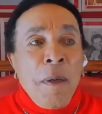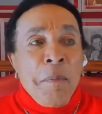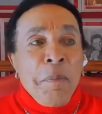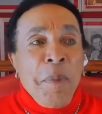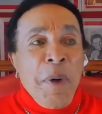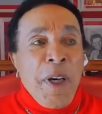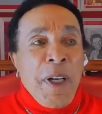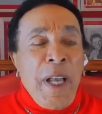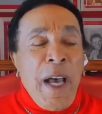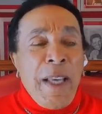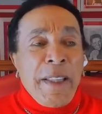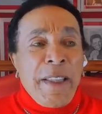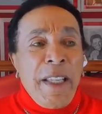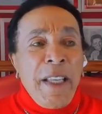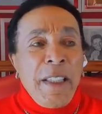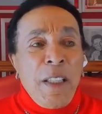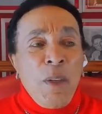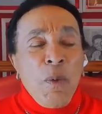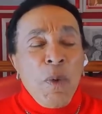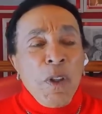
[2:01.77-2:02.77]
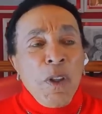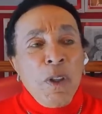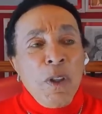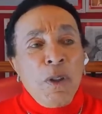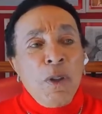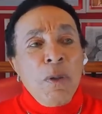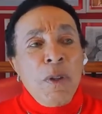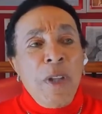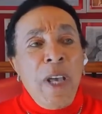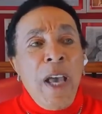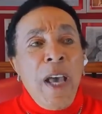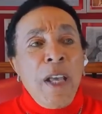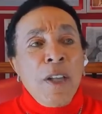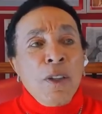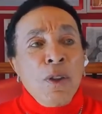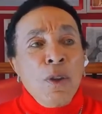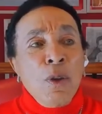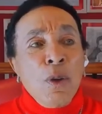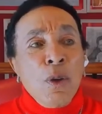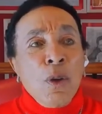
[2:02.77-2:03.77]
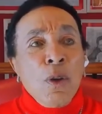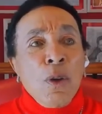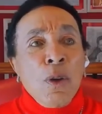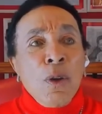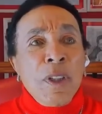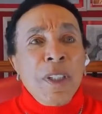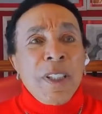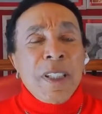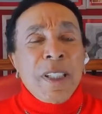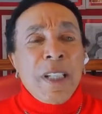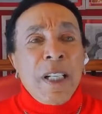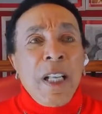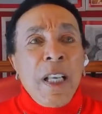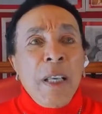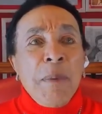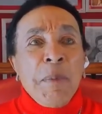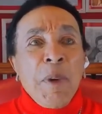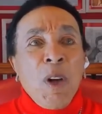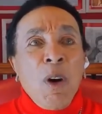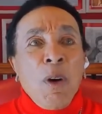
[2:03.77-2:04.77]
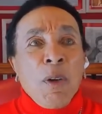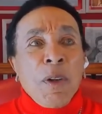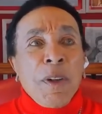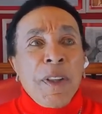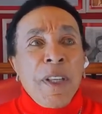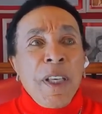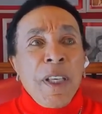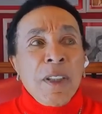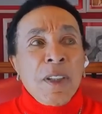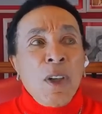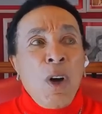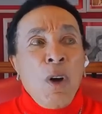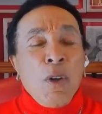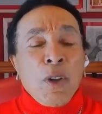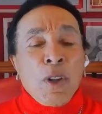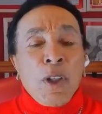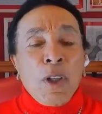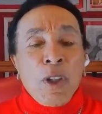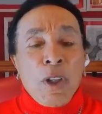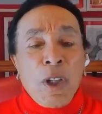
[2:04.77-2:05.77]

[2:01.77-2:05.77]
But I think that when you do that, you're disclaiming all the things, all the